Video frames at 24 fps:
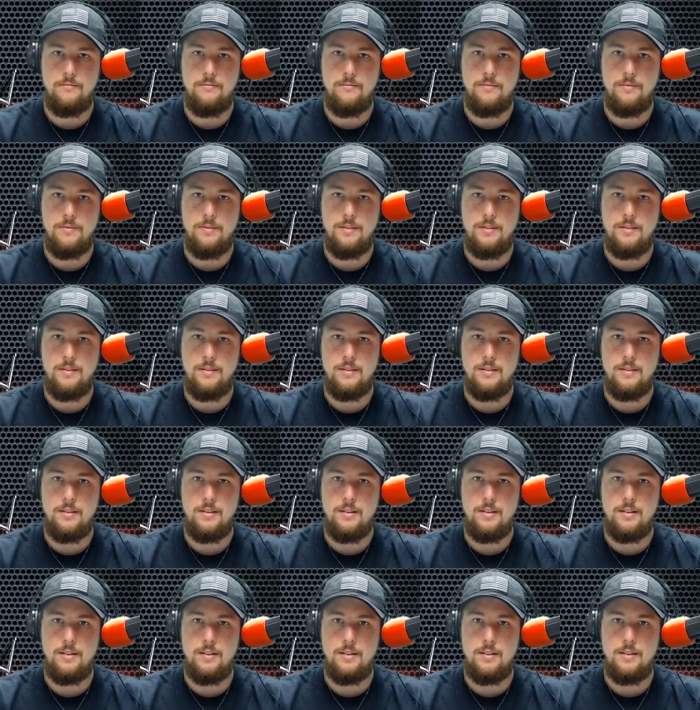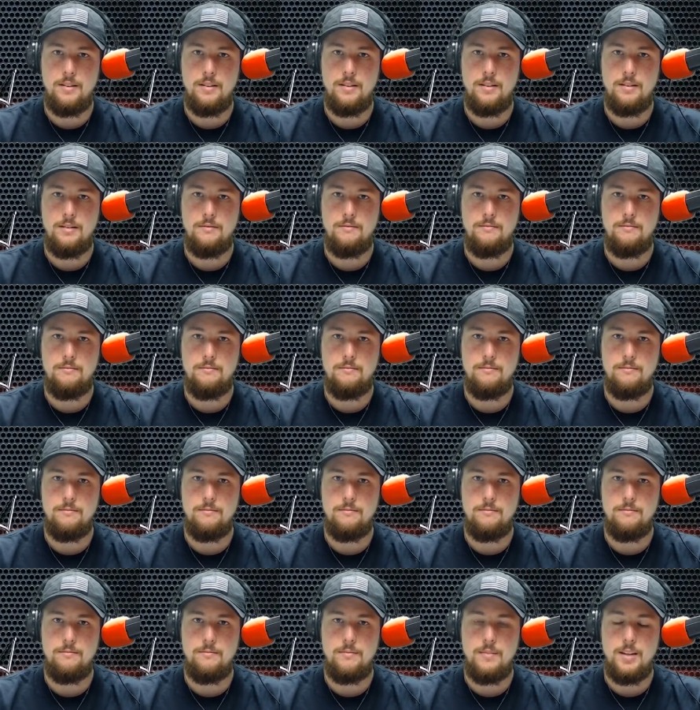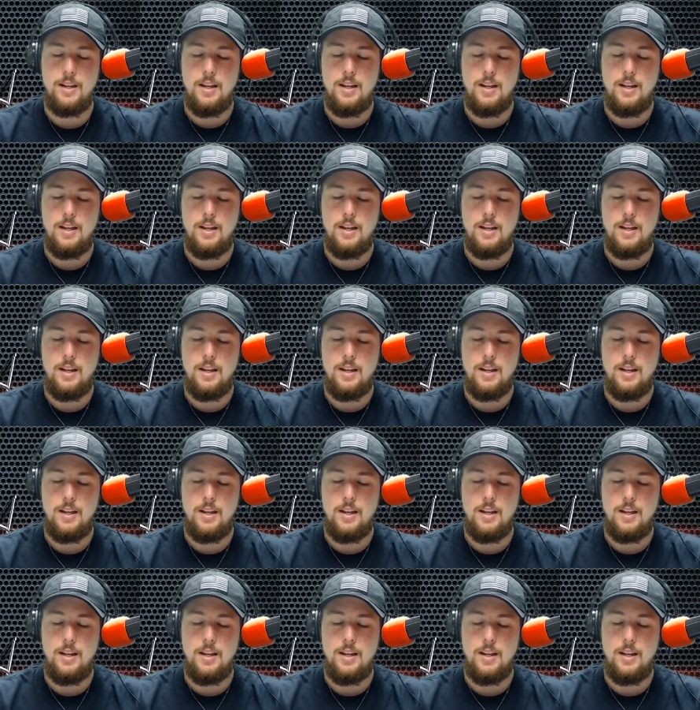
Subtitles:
No one is speaking in this clip.